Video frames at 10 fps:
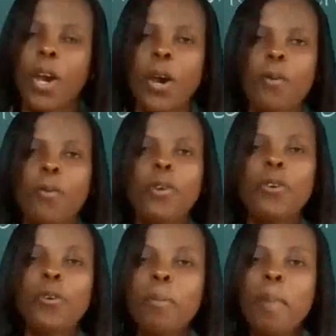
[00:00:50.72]
You
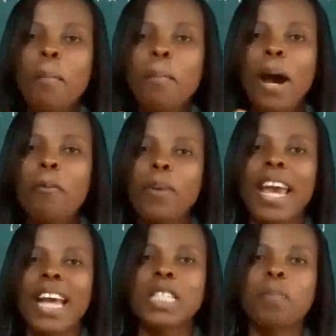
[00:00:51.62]
remember we
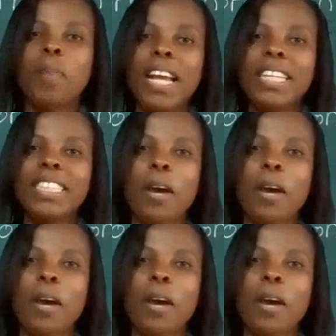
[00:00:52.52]
explained